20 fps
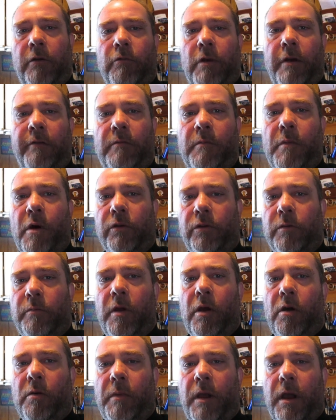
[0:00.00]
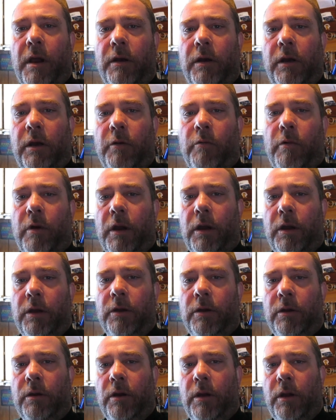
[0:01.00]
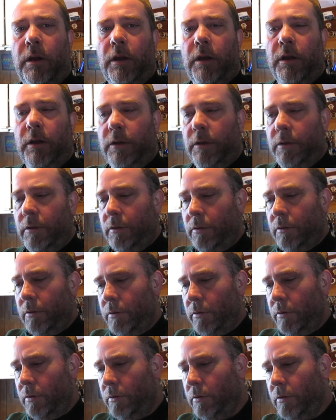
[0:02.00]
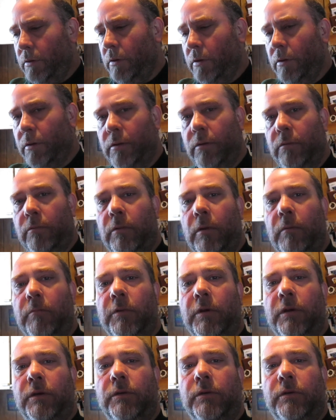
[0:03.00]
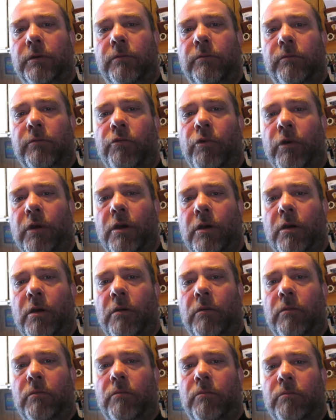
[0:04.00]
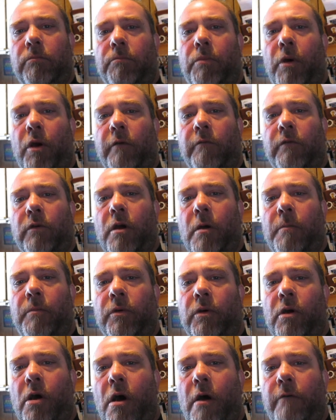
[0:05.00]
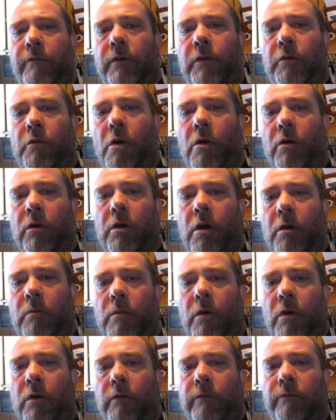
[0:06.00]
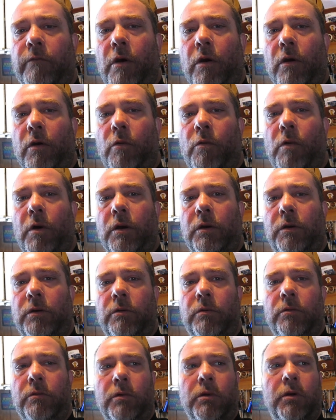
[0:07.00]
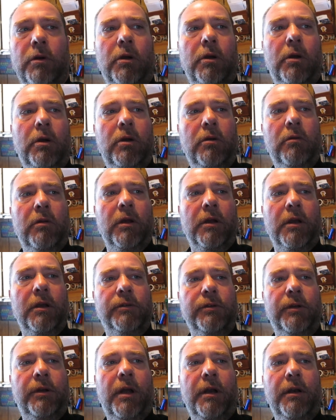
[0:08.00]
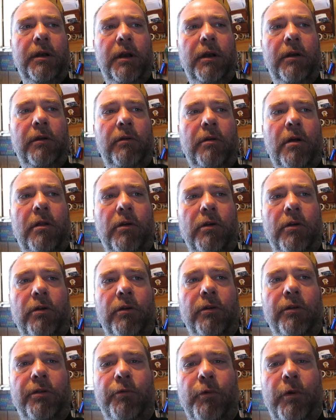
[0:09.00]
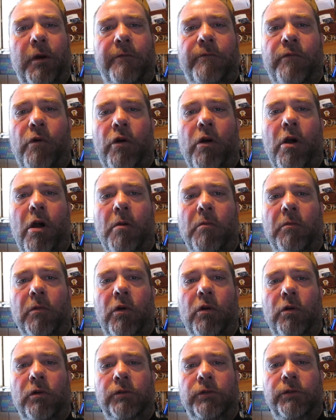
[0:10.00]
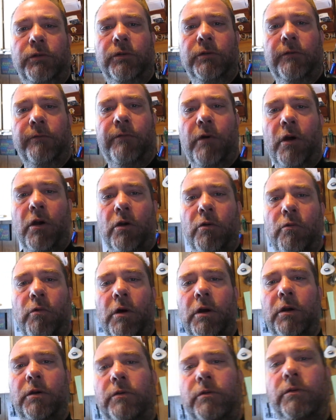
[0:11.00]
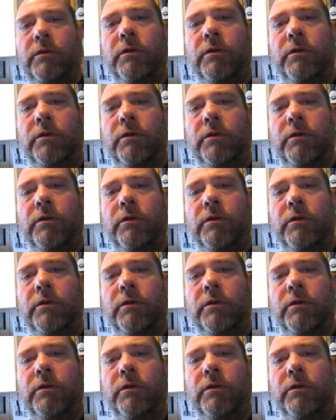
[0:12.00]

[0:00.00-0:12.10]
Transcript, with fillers: and raving about the mailman anyway. And I'm gonna drink a, part of a cup of coffee, go out and cut my firewood. Like I said, I need another three to four armloads of firewood